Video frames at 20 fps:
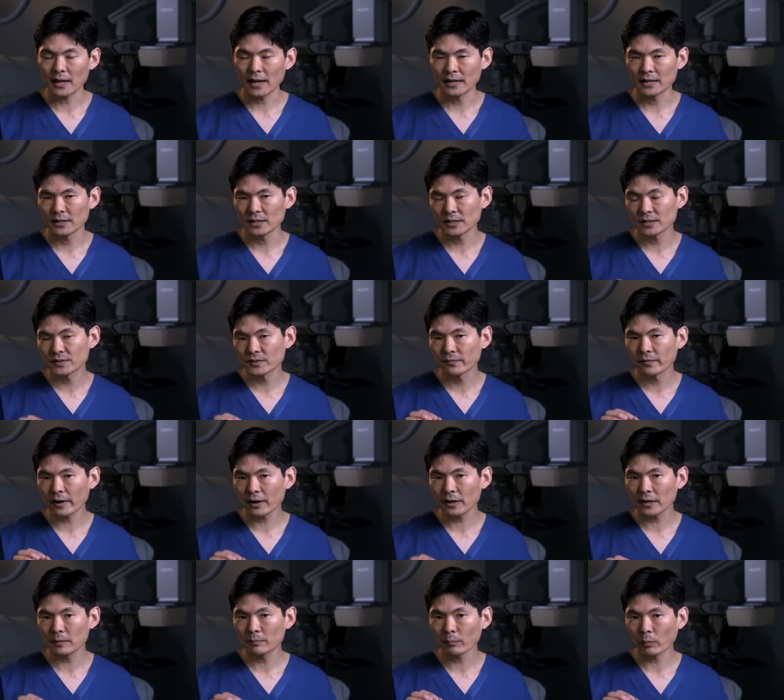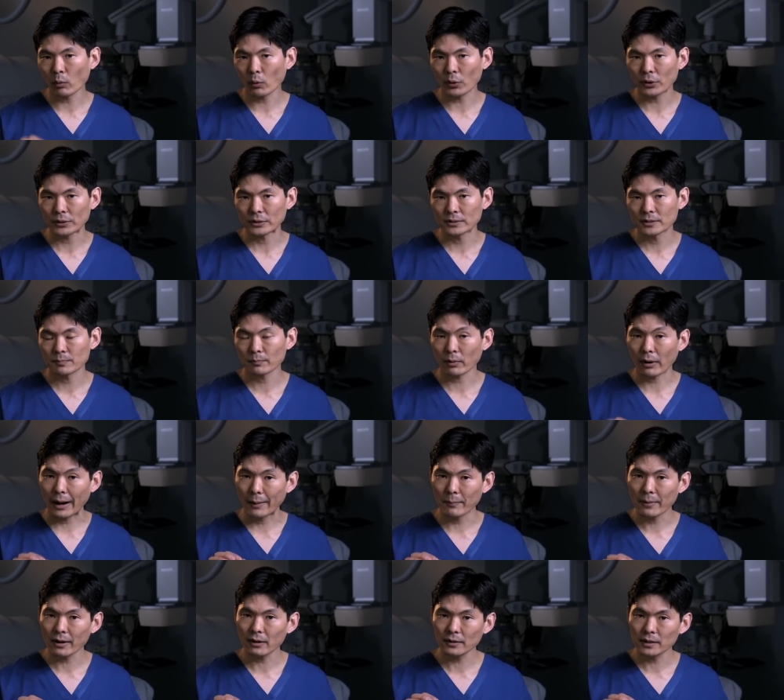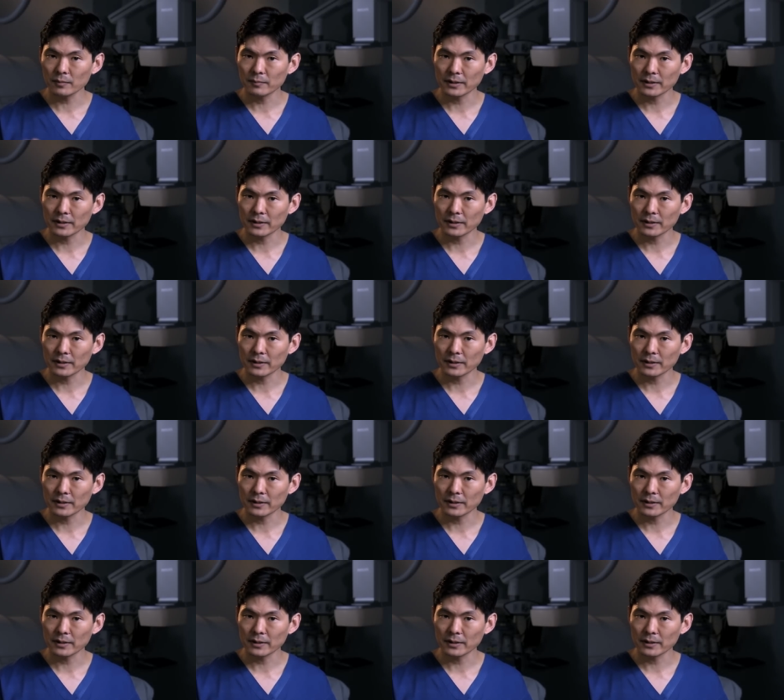and it is very important primarily